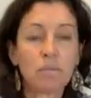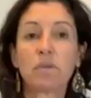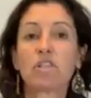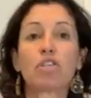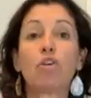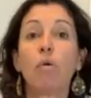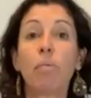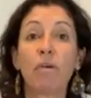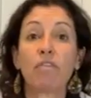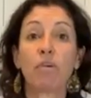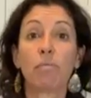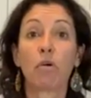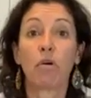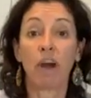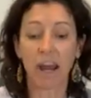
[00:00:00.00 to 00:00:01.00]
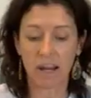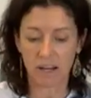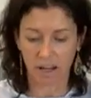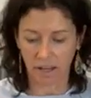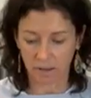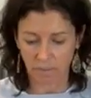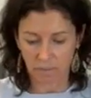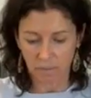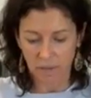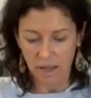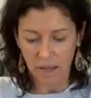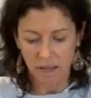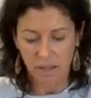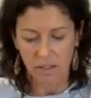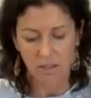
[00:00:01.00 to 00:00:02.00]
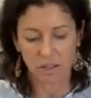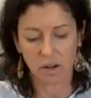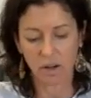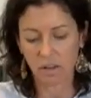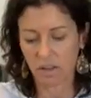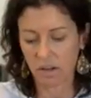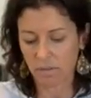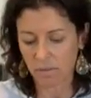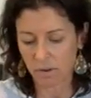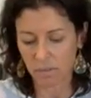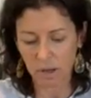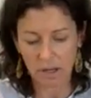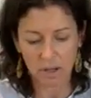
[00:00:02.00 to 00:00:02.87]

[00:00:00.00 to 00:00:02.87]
stop it from crackling. So then I've